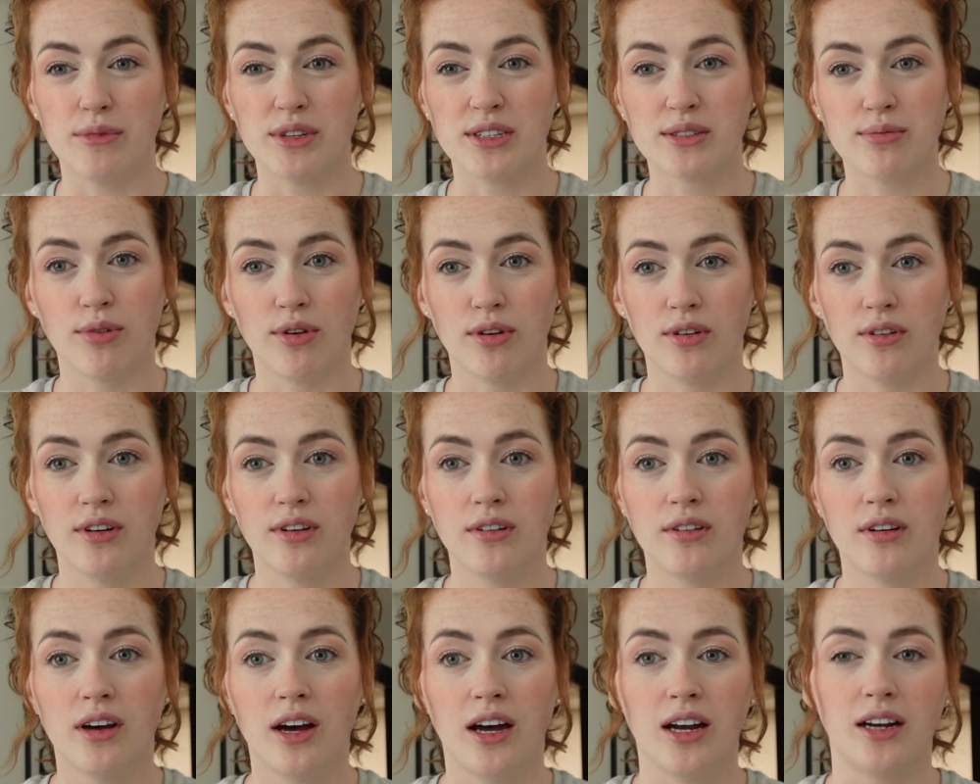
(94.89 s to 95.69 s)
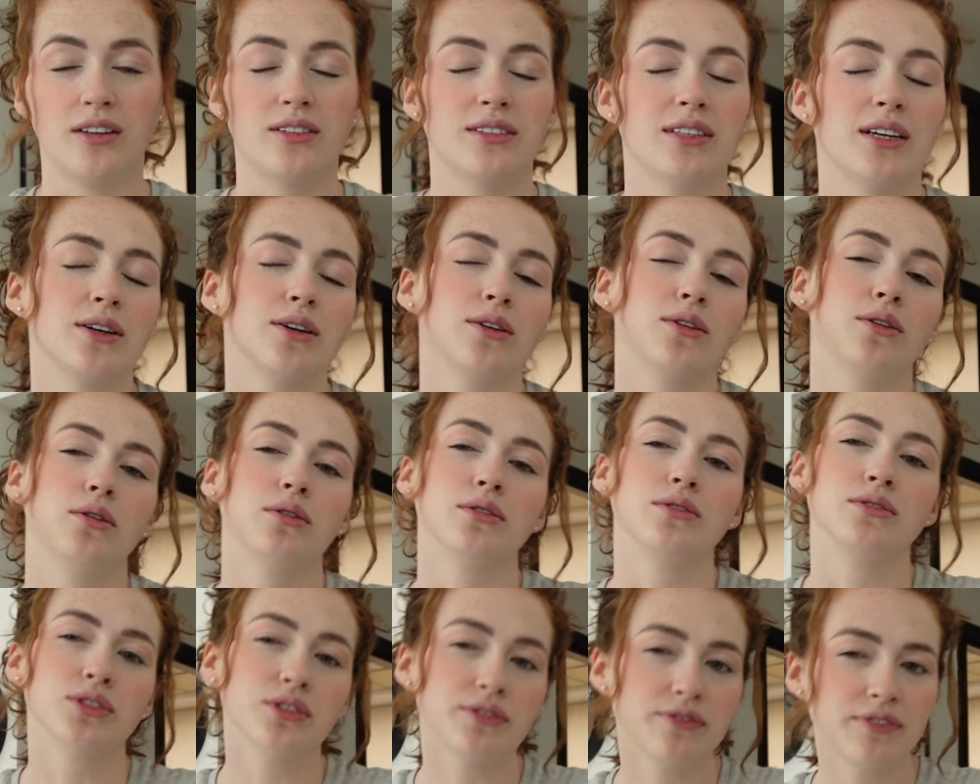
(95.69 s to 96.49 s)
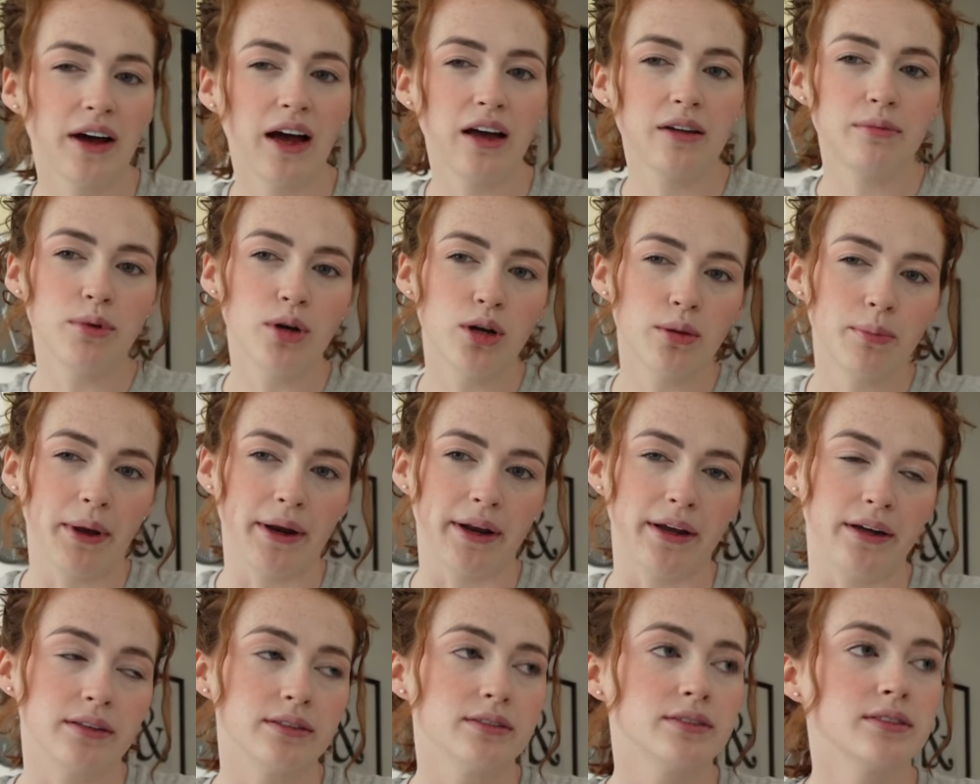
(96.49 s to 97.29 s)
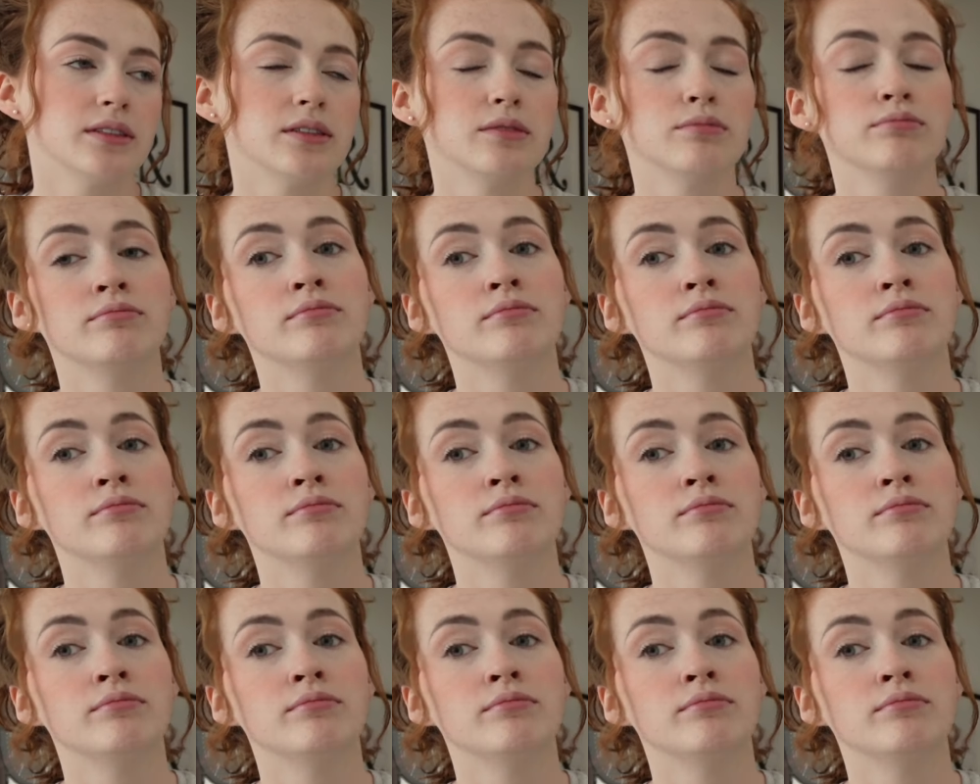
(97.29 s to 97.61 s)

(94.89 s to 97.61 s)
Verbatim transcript: this morning and I was like, oh, just five more minutes.